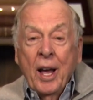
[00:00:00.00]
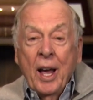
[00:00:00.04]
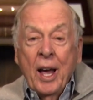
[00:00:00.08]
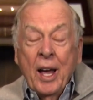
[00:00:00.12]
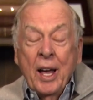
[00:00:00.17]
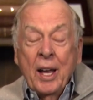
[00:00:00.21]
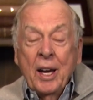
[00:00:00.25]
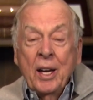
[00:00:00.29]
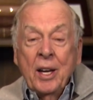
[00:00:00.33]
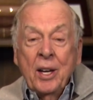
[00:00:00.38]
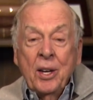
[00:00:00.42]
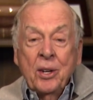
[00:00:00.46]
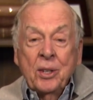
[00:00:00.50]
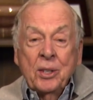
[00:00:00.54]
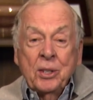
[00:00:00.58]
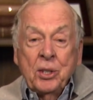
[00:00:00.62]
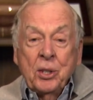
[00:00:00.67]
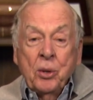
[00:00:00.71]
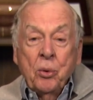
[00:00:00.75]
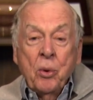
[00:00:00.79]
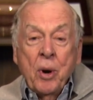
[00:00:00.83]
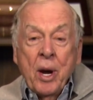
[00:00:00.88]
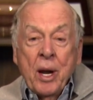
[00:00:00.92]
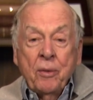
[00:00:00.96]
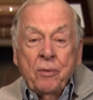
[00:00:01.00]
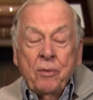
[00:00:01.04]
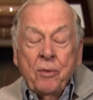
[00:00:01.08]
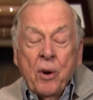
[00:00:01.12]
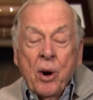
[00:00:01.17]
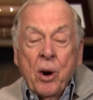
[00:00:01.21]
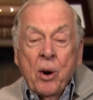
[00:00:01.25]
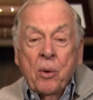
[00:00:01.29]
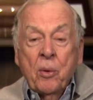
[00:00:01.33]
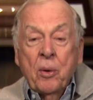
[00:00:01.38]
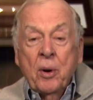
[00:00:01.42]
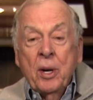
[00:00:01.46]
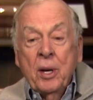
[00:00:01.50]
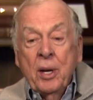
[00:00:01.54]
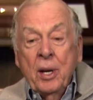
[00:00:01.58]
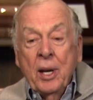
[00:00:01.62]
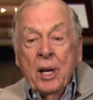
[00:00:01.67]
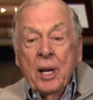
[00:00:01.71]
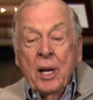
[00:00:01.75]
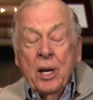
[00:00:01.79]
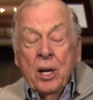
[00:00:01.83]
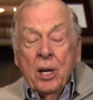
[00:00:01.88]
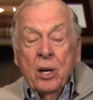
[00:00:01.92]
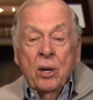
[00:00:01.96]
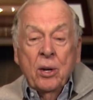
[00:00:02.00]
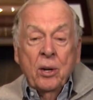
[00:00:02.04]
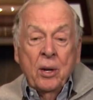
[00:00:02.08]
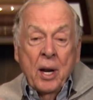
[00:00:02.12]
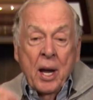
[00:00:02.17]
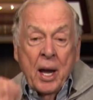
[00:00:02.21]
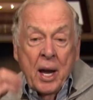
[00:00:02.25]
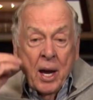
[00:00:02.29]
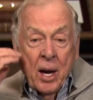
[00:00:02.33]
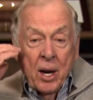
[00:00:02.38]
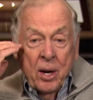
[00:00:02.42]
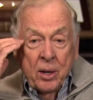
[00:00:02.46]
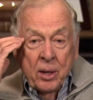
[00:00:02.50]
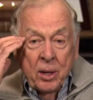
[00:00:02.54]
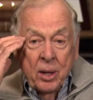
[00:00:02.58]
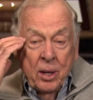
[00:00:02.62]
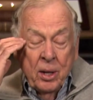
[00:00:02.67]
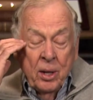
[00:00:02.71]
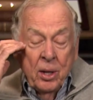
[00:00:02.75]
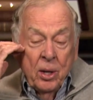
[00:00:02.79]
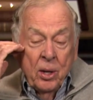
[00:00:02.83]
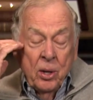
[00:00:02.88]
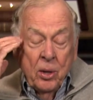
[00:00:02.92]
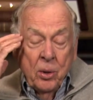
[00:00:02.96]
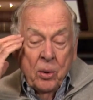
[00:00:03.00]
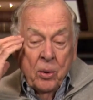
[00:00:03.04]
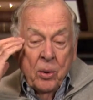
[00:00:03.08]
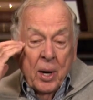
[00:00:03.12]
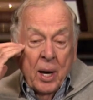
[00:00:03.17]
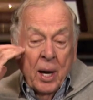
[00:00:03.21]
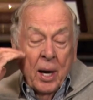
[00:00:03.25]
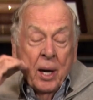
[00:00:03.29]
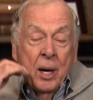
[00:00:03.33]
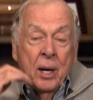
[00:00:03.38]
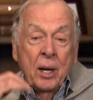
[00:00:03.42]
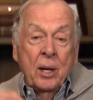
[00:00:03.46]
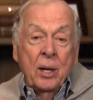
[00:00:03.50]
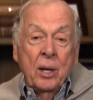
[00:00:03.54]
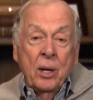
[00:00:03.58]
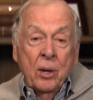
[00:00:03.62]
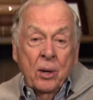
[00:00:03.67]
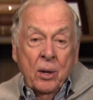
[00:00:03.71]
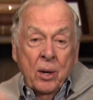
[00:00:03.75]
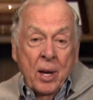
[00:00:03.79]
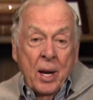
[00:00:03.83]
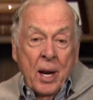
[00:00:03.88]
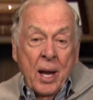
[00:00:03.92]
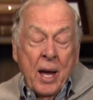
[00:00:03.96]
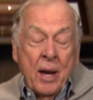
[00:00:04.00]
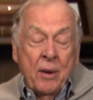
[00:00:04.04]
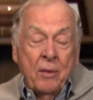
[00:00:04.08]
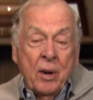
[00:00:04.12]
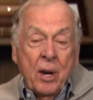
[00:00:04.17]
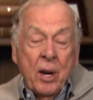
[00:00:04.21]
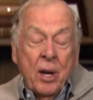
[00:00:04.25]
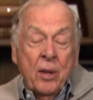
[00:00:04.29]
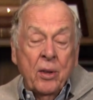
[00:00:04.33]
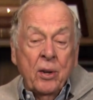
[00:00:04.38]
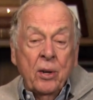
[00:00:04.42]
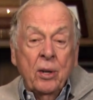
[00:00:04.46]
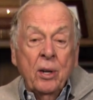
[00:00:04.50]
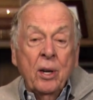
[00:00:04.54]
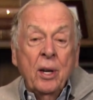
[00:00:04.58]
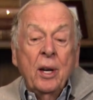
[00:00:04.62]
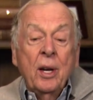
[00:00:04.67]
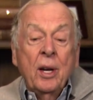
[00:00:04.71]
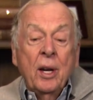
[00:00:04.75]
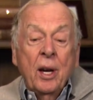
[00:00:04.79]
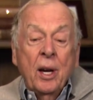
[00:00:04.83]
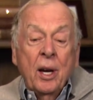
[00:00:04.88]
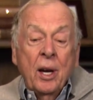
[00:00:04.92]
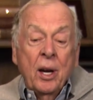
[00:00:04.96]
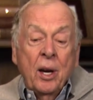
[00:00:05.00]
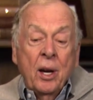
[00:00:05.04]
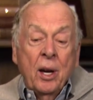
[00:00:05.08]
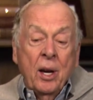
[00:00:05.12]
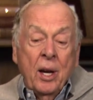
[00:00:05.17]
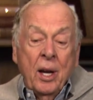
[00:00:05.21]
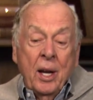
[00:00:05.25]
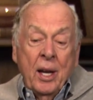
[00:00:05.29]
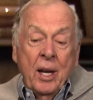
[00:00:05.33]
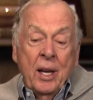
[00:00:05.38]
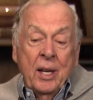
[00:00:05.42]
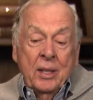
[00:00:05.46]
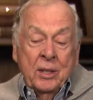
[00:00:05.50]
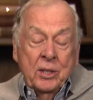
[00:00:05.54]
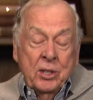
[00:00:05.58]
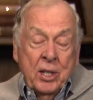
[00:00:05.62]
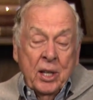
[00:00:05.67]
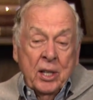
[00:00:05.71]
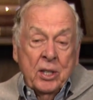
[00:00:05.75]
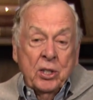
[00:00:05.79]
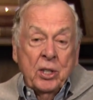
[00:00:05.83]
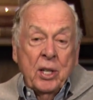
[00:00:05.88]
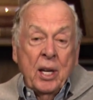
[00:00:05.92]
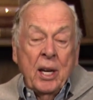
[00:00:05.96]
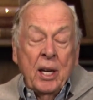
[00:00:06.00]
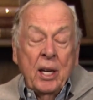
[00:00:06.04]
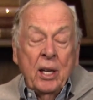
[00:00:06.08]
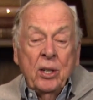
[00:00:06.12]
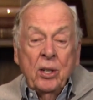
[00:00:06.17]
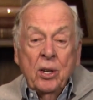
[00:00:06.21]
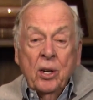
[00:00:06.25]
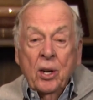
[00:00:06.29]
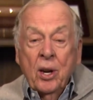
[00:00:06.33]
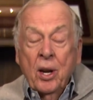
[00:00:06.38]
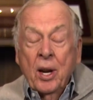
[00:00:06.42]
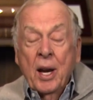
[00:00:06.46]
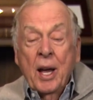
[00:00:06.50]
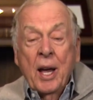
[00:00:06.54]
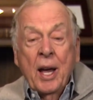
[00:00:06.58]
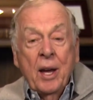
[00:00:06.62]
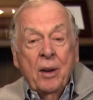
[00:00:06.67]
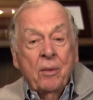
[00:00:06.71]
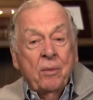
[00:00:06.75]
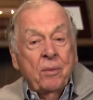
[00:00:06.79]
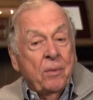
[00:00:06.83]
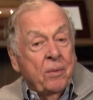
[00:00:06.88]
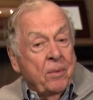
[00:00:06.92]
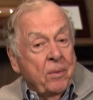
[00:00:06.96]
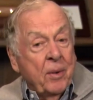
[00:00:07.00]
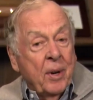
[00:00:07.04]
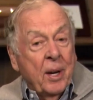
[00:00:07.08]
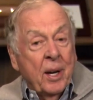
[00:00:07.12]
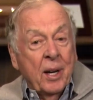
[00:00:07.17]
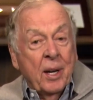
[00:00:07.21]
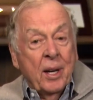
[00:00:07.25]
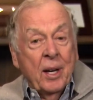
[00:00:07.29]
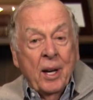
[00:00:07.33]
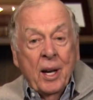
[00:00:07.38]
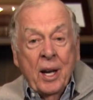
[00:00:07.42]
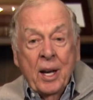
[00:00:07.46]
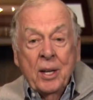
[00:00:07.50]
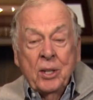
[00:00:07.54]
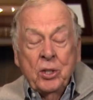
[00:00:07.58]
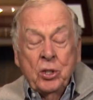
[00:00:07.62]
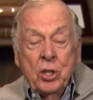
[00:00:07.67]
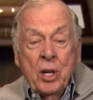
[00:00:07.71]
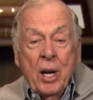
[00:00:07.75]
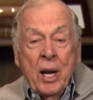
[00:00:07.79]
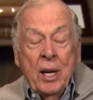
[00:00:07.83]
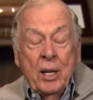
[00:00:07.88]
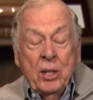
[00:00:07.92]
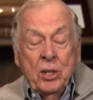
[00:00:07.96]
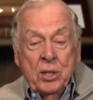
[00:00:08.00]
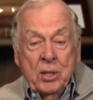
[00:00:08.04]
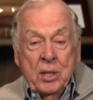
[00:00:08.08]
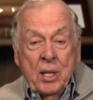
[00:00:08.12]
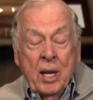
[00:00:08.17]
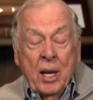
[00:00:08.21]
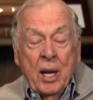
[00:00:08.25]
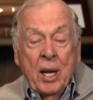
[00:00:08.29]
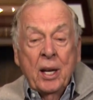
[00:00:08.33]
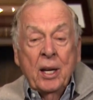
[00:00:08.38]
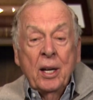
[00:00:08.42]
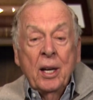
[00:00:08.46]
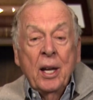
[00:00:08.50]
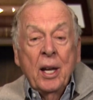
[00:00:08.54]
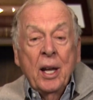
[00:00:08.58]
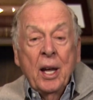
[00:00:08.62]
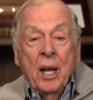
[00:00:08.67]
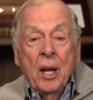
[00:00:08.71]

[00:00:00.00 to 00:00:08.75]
And you know, as you went forward here now, you uh, you're going to have another uh, in 16. You're going to have uh, a change then.